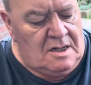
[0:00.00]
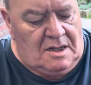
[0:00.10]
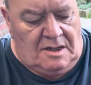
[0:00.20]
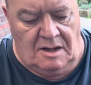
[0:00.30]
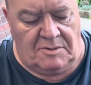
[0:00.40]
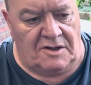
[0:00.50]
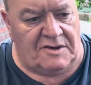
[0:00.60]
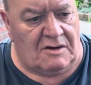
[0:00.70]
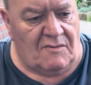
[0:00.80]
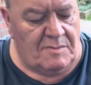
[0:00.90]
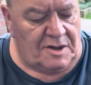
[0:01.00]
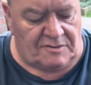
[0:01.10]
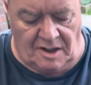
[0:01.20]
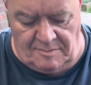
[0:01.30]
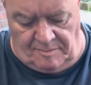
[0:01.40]
Now I'm going to tear off a bit of
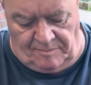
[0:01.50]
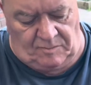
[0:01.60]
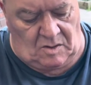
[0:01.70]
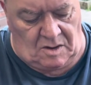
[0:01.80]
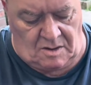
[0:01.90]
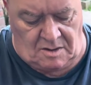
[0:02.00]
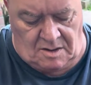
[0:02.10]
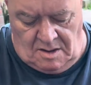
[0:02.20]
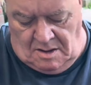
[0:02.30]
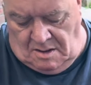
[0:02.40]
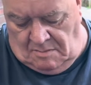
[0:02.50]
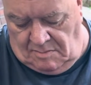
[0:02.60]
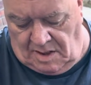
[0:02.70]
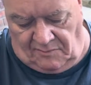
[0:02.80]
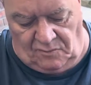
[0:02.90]
tape,
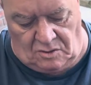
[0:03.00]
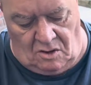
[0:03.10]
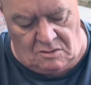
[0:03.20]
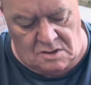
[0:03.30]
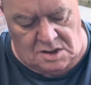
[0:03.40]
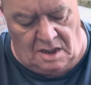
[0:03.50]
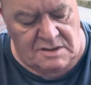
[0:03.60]
about a foot long or so.